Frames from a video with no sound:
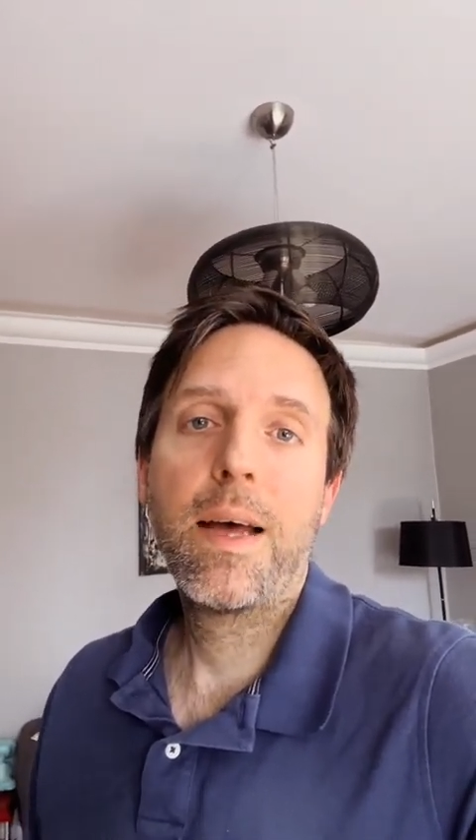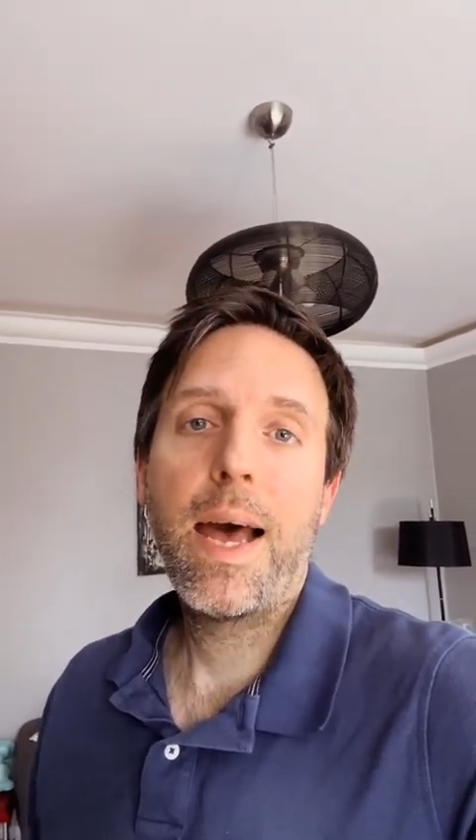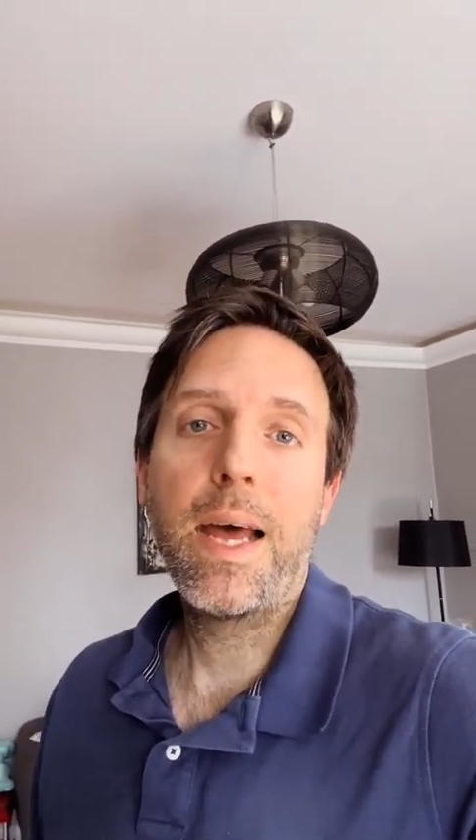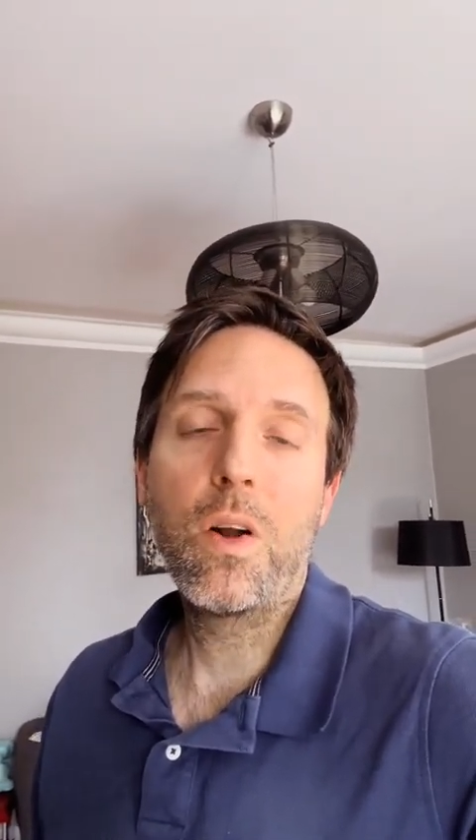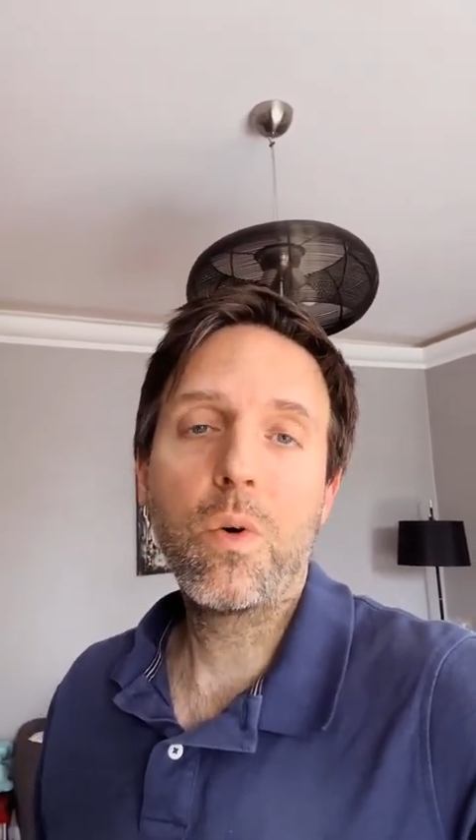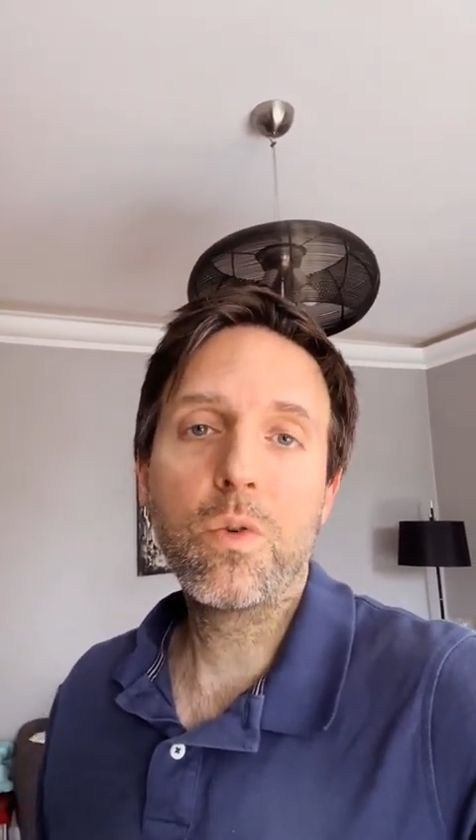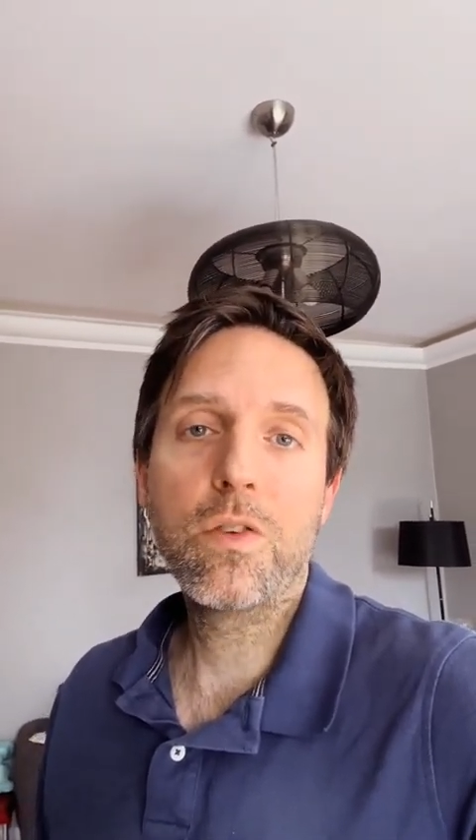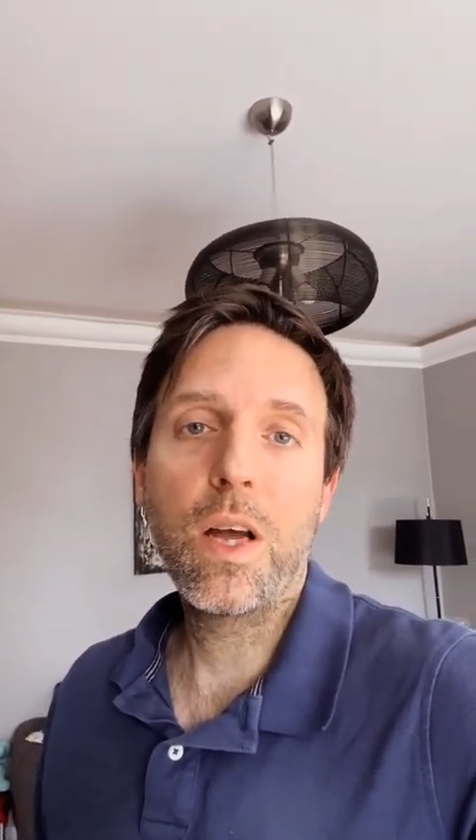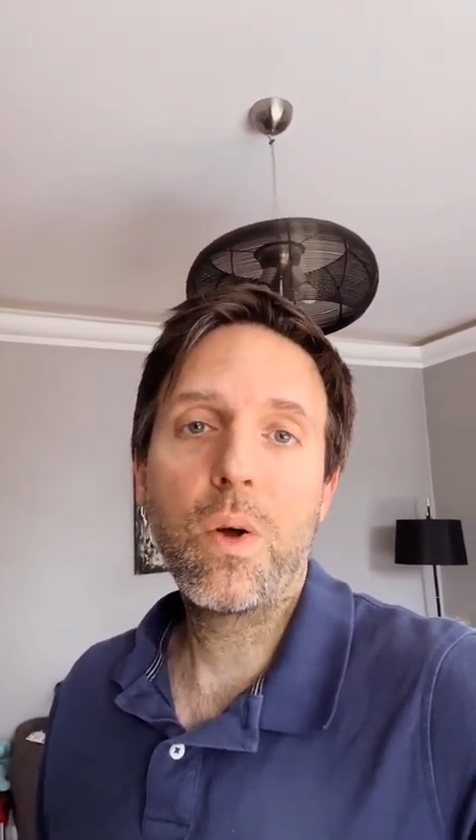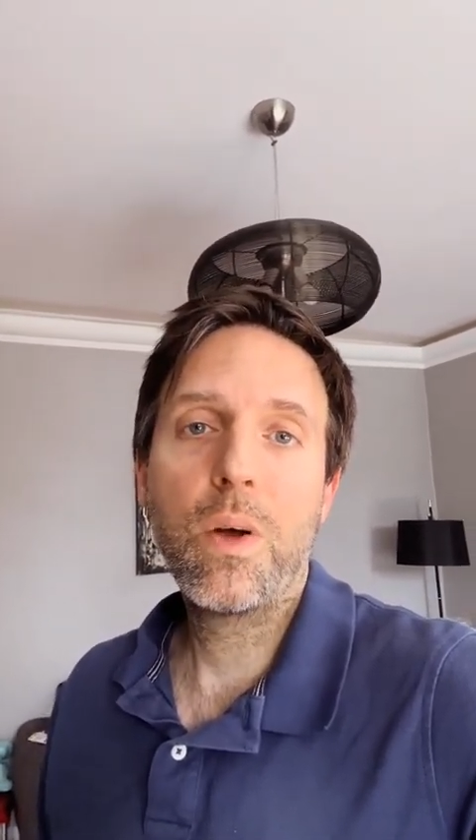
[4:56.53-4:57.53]
and
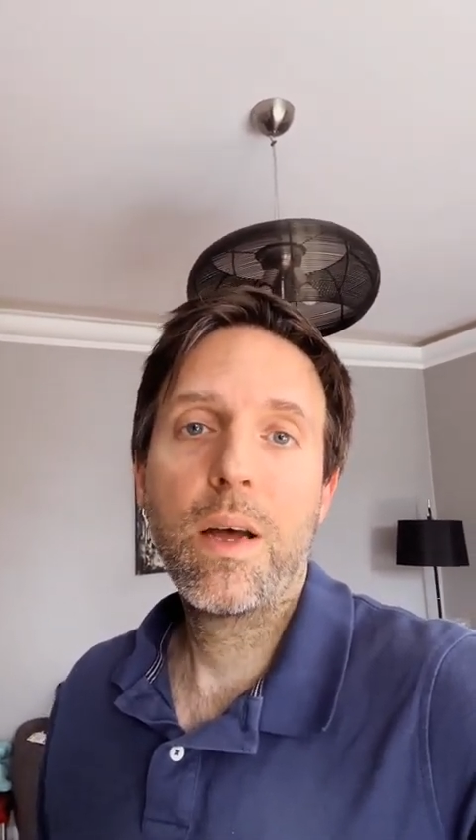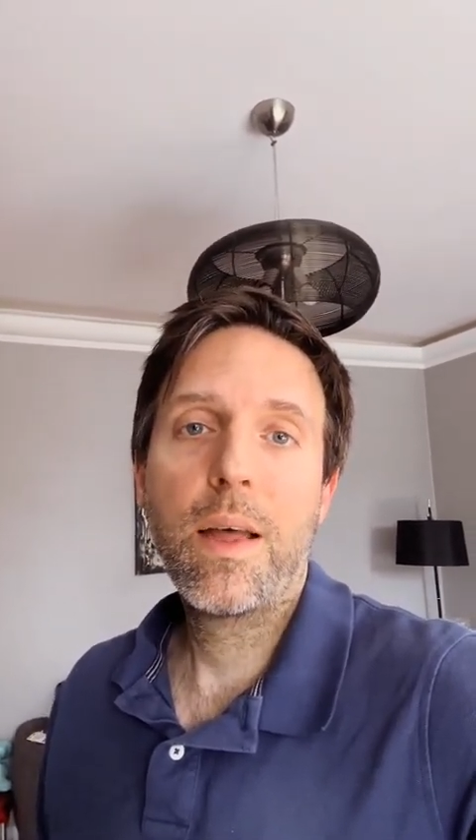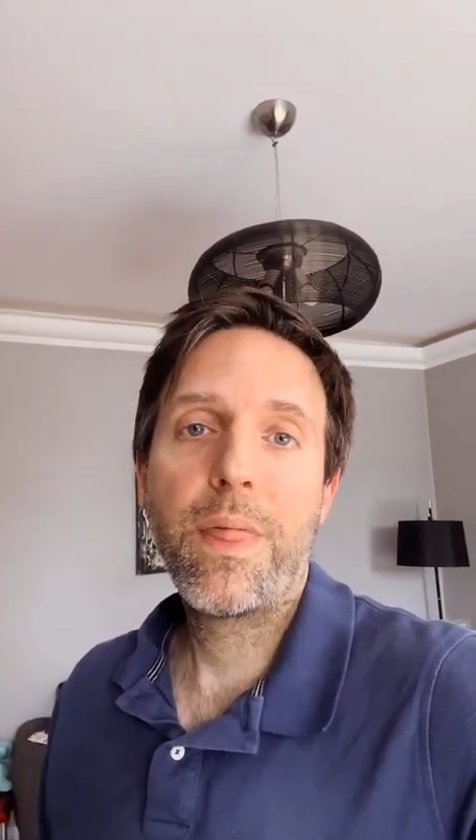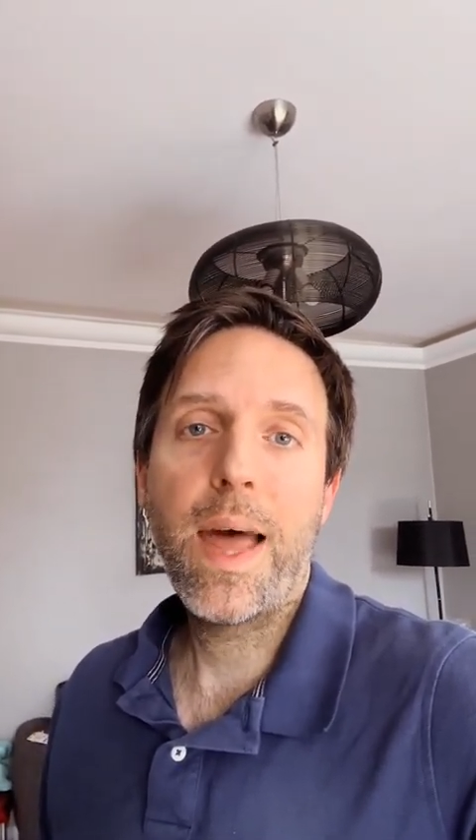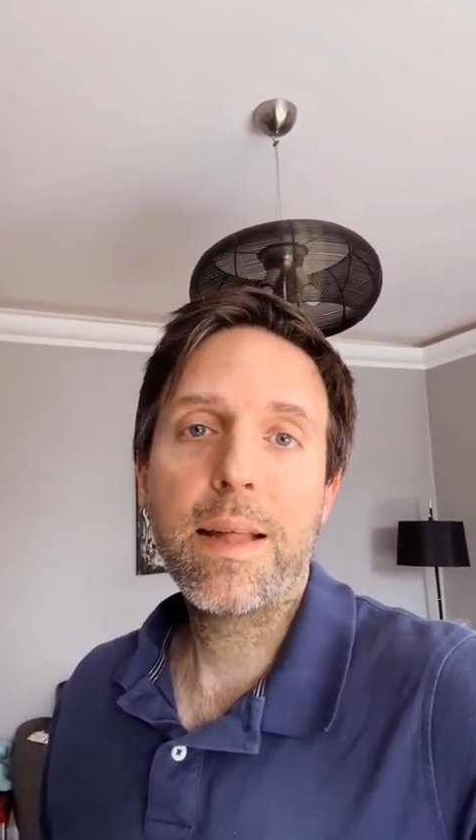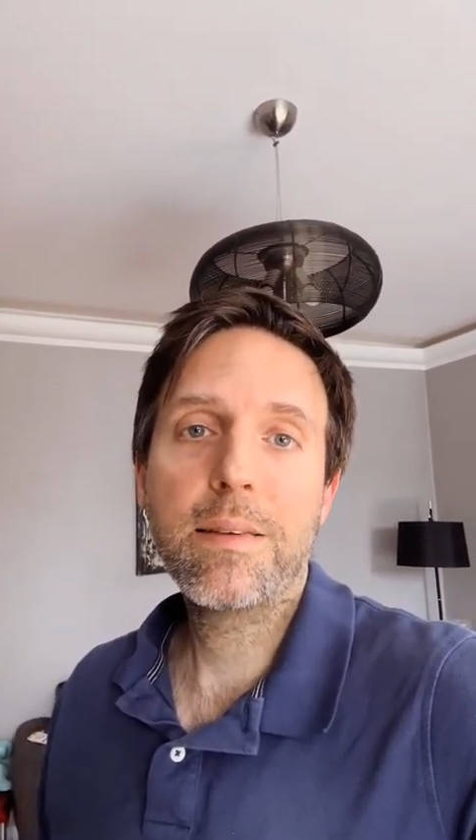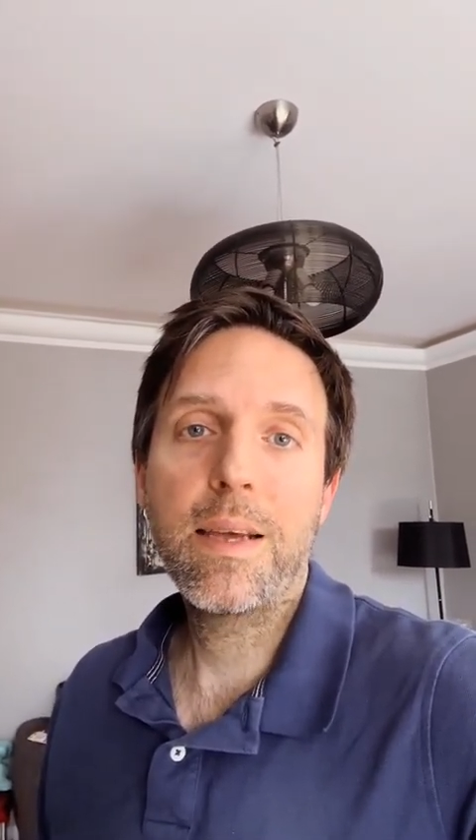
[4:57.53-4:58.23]
also that